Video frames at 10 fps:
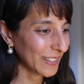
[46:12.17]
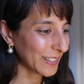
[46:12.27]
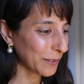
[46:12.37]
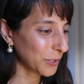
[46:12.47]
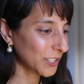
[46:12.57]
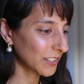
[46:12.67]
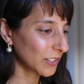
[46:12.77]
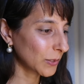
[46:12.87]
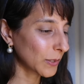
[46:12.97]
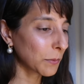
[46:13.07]
I'm wishing
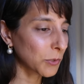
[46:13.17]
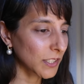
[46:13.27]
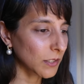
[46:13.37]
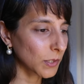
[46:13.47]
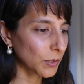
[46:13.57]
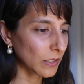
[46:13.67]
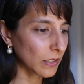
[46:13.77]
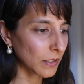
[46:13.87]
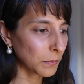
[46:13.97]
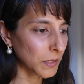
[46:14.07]
you, I'm wishing you a good
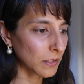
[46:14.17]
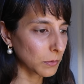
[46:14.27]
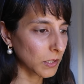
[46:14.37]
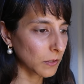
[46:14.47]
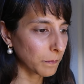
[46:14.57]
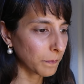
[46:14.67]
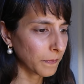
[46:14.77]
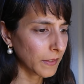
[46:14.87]
eclipse as well.